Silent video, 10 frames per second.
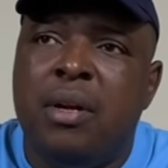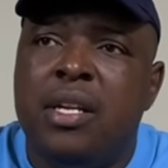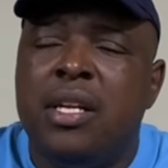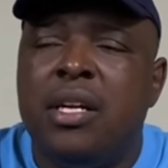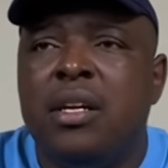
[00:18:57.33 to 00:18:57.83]

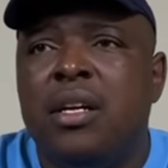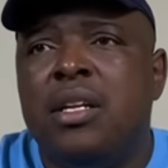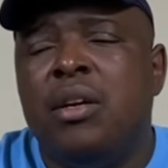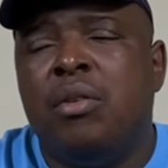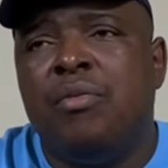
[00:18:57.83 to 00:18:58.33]
and
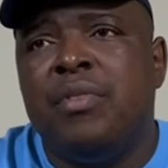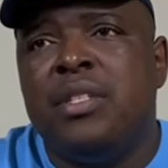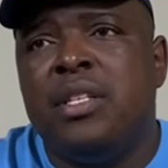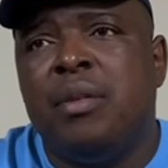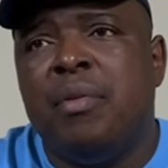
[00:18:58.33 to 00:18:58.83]
a
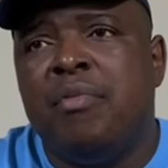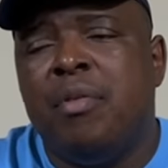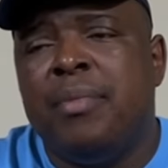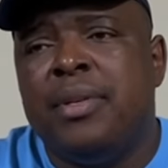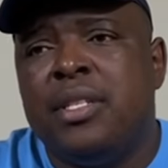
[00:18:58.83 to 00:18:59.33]
convincing
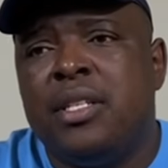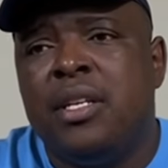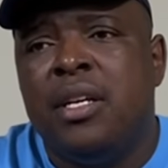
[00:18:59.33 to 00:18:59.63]
performance.